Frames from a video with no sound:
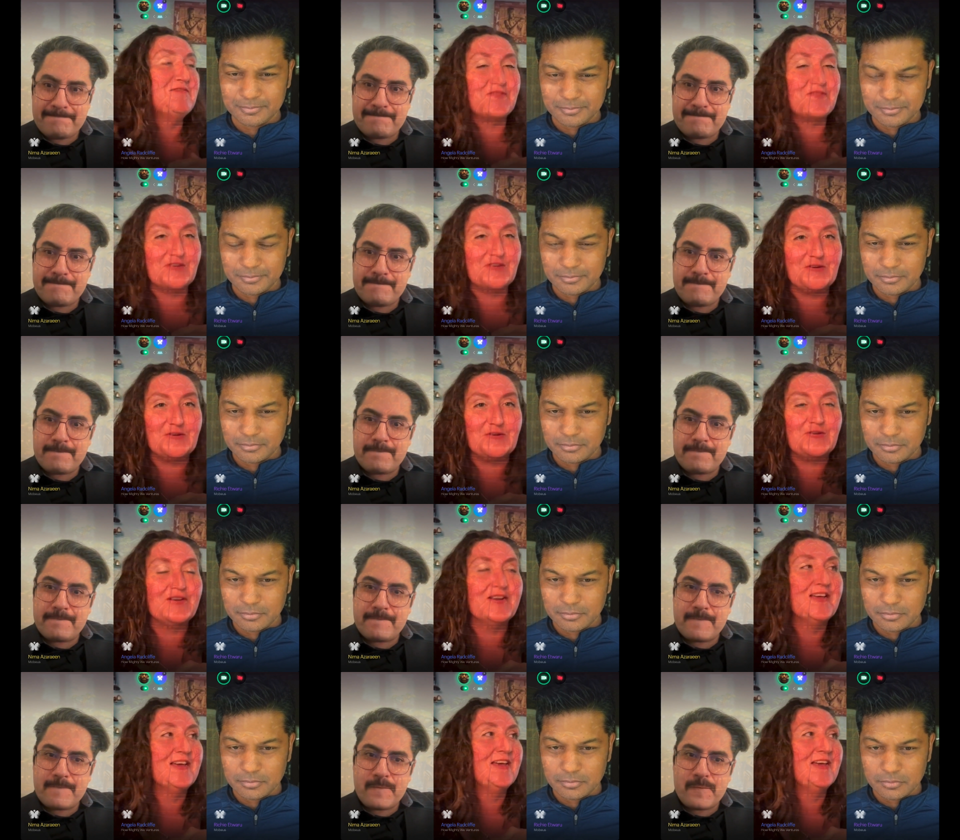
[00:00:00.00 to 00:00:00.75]

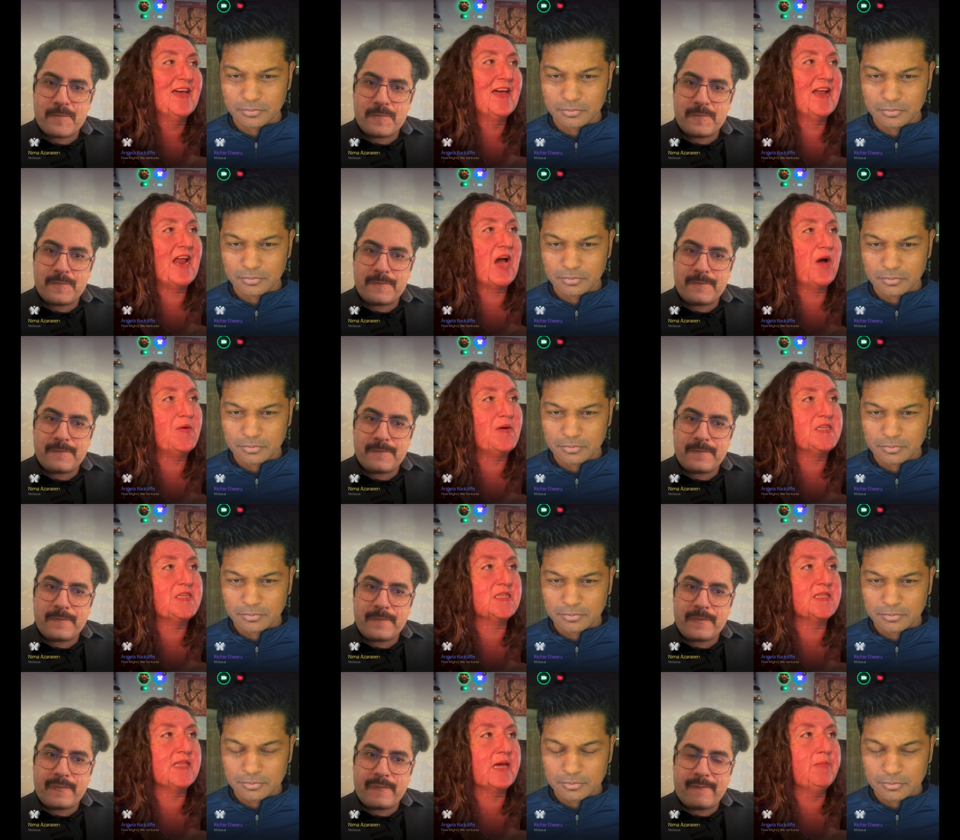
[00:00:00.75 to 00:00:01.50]
Speaker 1: food and how we
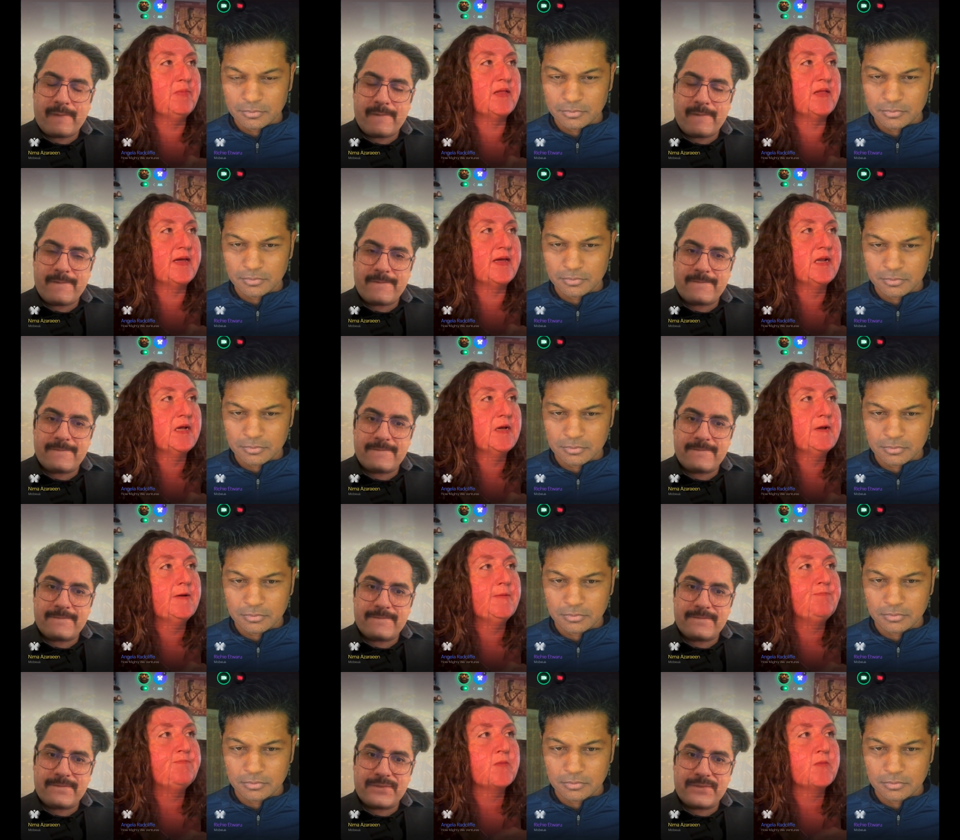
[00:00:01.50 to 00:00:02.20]
should label it.